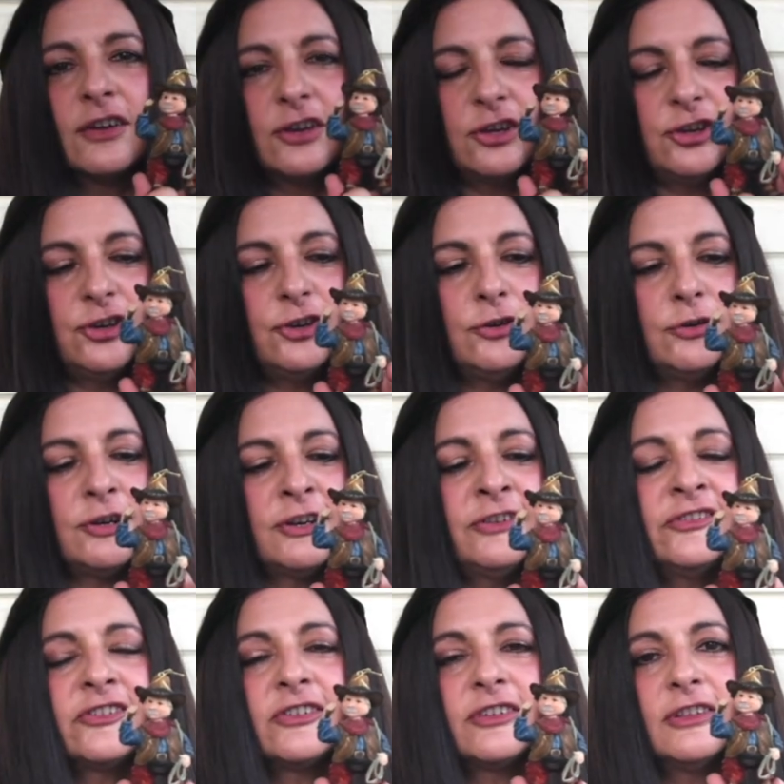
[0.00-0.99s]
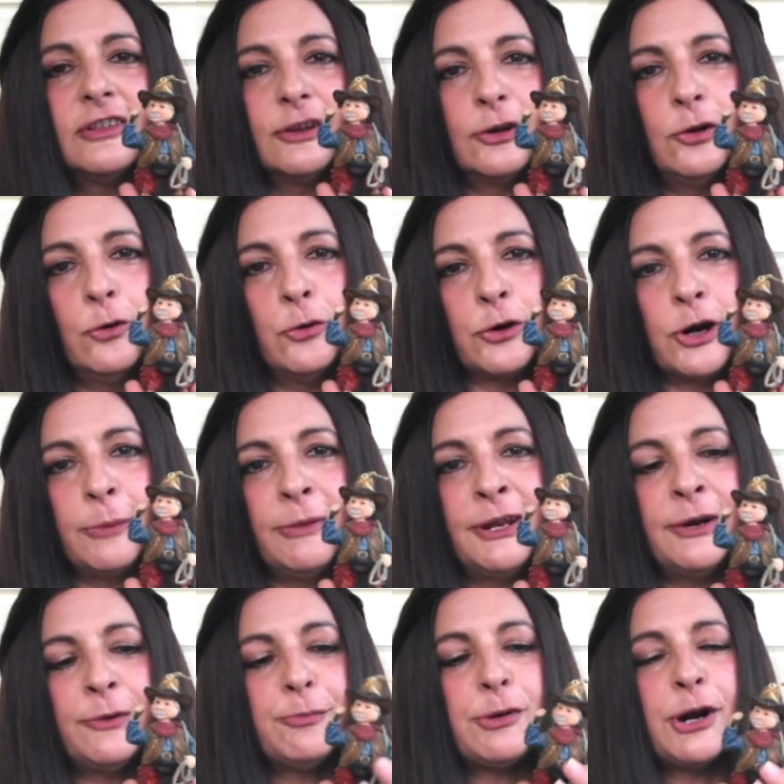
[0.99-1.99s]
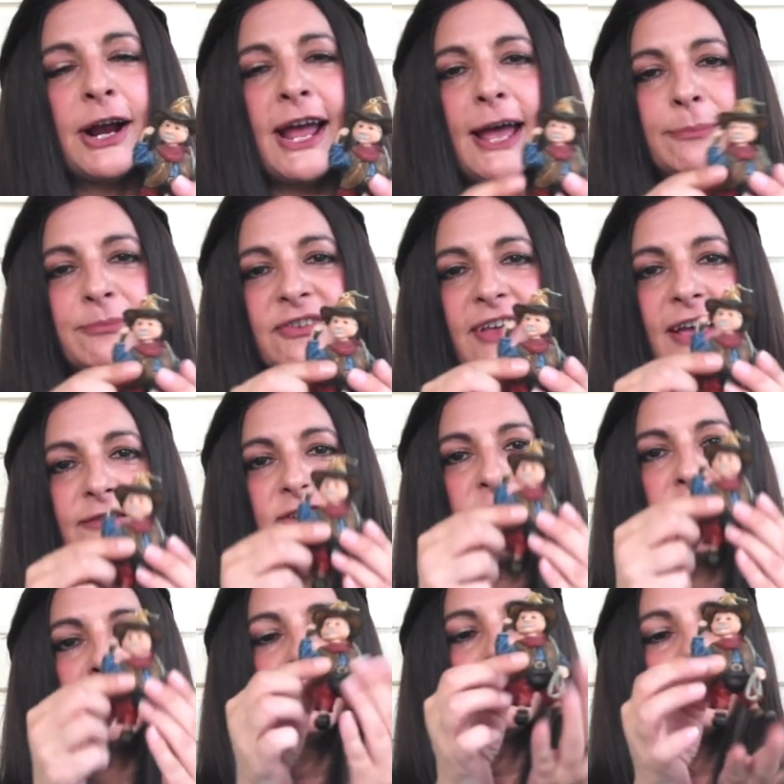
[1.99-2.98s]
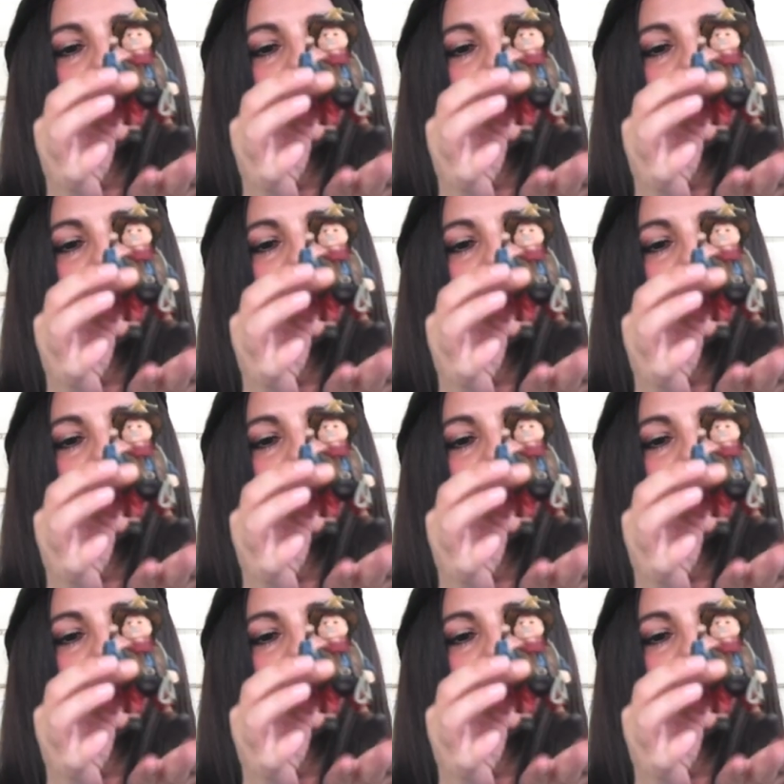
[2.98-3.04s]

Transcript: Cutest little ornament perhaps ever.